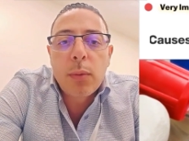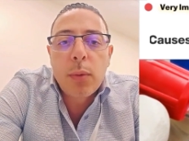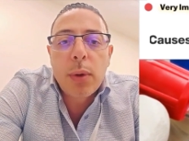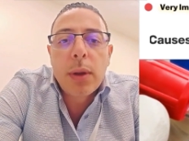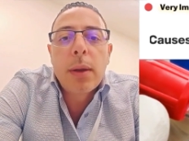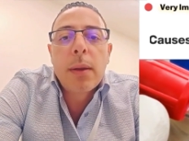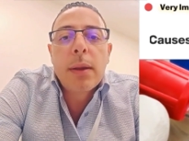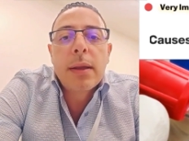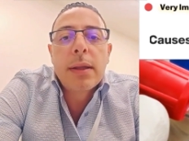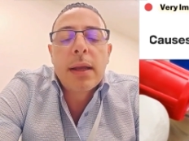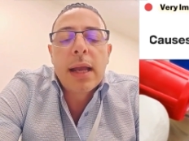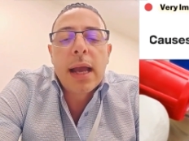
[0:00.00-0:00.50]

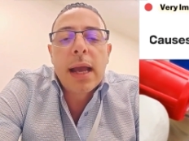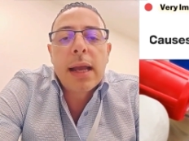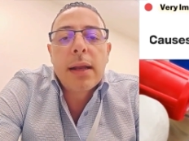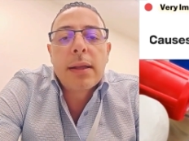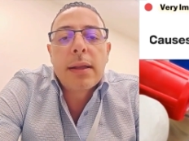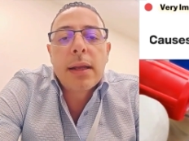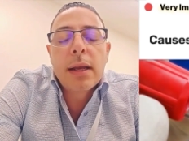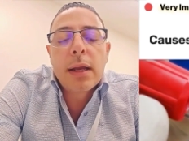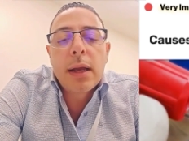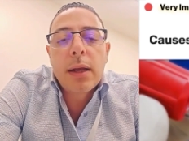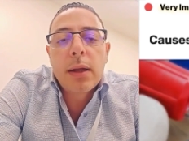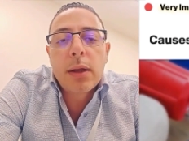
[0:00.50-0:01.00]
whether it's an
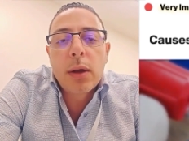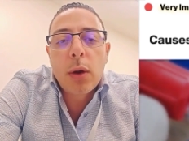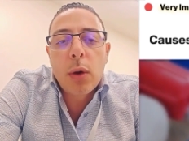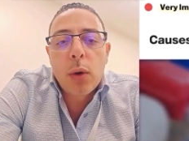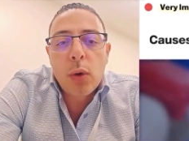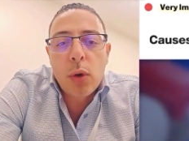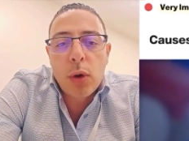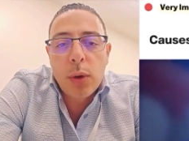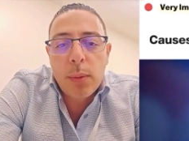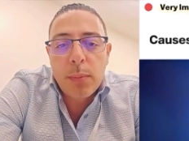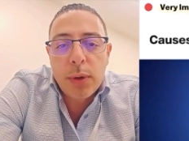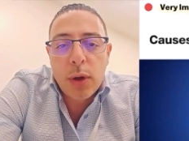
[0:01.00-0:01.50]
accident
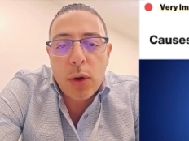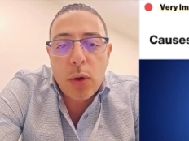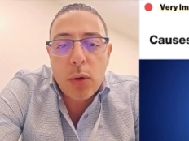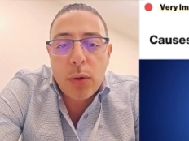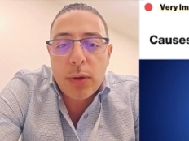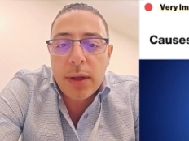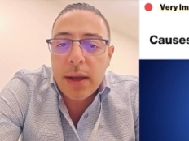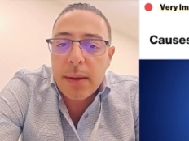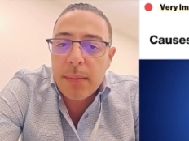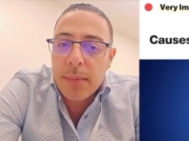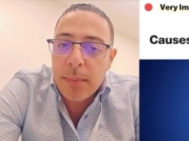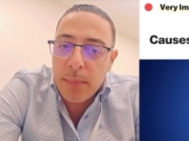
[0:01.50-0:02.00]
or a blow
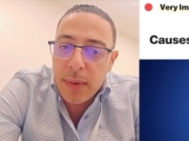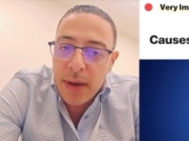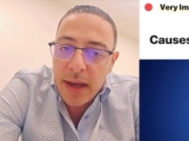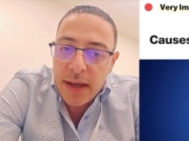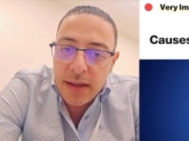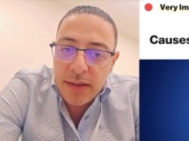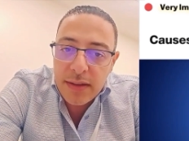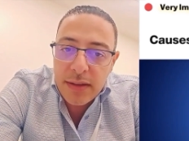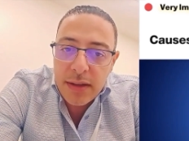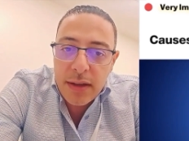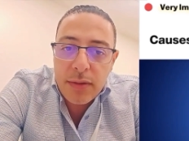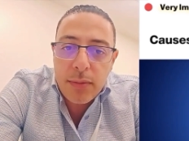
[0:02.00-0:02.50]
that
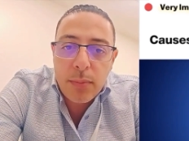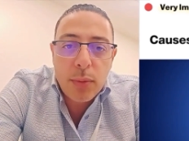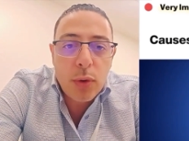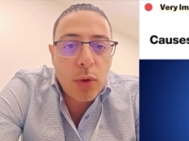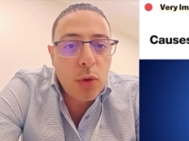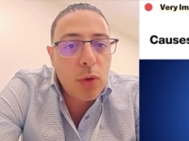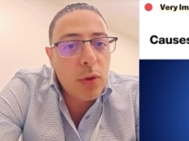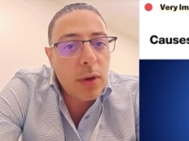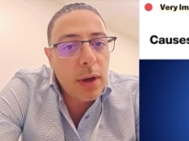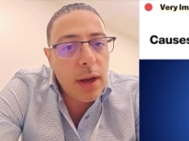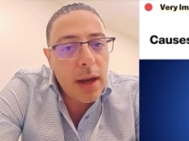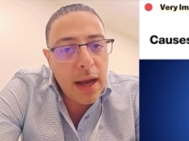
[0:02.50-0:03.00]
breaks this
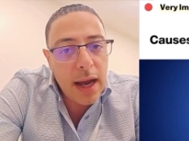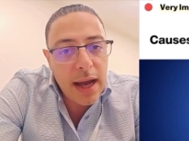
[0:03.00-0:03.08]
bone